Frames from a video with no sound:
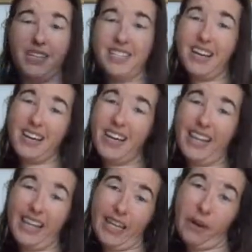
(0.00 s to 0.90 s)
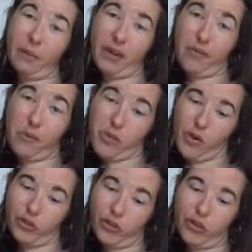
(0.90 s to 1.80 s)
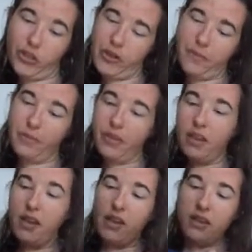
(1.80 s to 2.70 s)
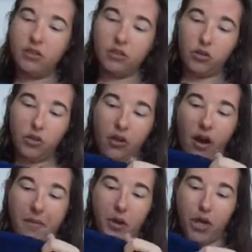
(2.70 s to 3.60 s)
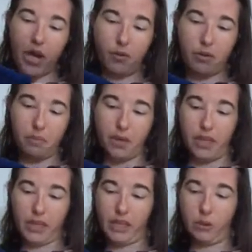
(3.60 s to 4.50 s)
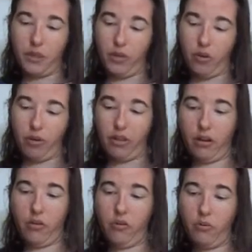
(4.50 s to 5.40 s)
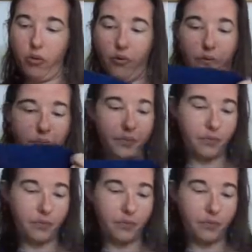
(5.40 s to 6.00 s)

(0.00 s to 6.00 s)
because I got a little bit of a podge. So I'm okay with it being a little bit longer than normal.